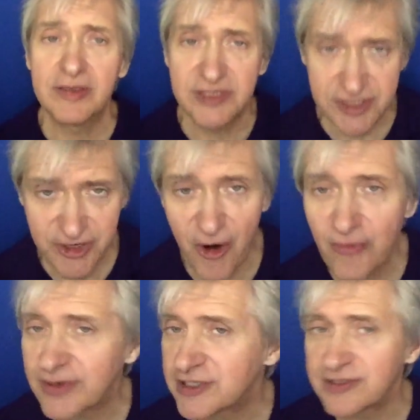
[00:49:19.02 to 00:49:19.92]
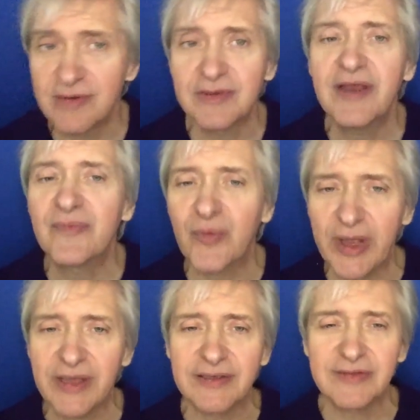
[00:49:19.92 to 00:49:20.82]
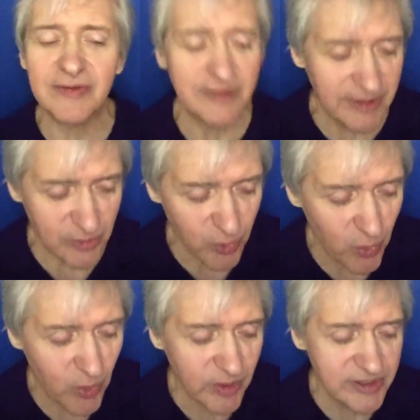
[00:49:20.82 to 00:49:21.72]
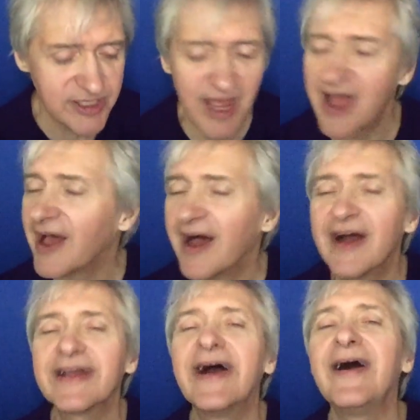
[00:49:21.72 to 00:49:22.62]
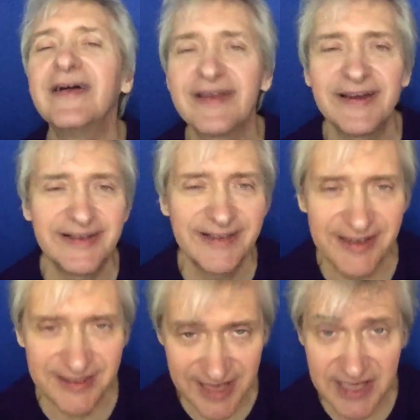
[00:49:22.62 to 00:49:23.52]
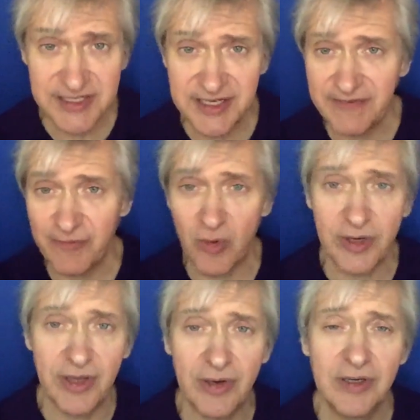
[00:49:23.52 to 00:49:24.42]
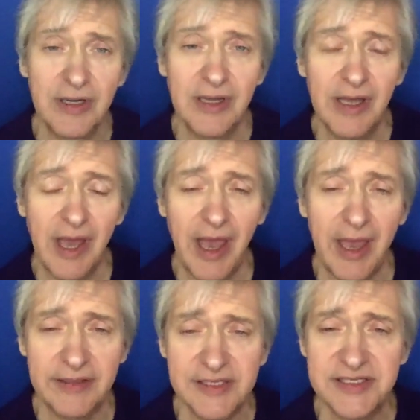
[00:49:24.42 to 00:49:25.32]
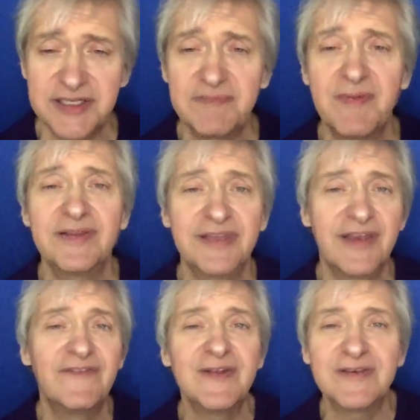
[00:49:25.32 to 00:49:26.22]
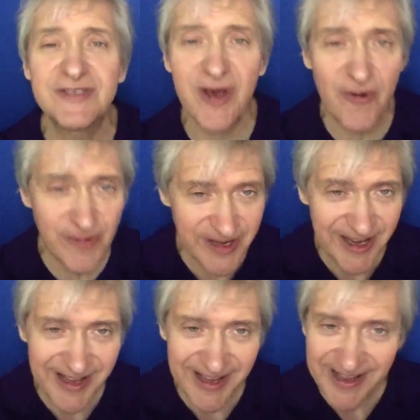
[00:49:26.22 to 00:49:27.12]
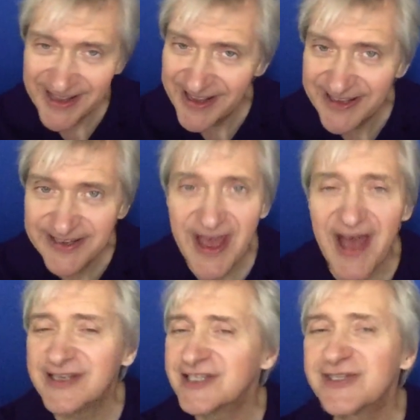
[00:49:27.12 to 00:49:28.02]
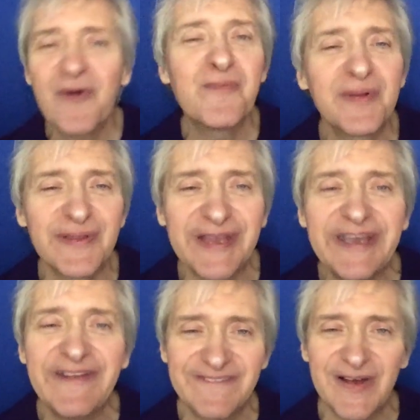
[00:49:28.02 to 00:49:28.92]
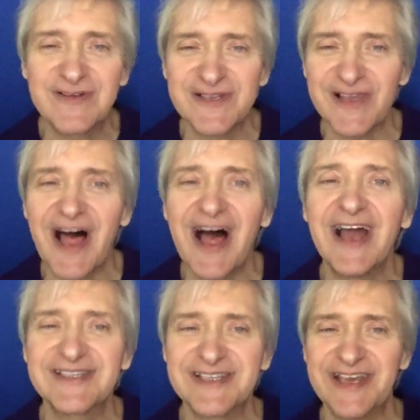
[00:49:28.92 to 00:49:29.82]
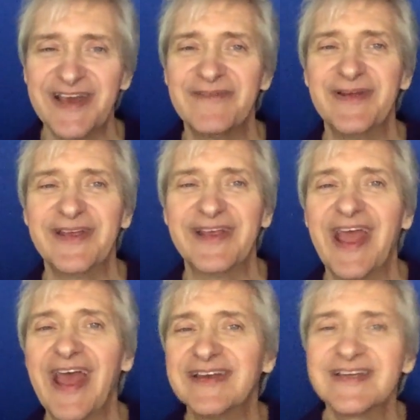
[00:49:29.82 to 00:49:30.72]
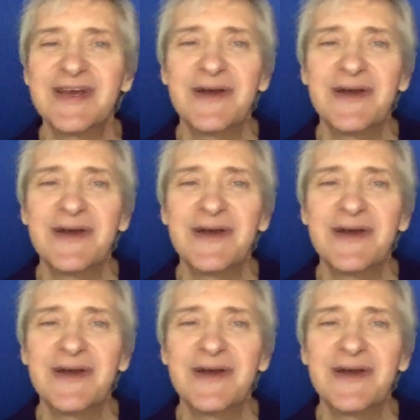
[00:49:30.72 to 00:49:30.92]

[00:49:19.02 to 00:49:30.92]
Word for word: discourage you. Don't let him win the Lord's got a destiny for you. And this is a month that if you don't, uh, just don't believe those lies of the enemy, and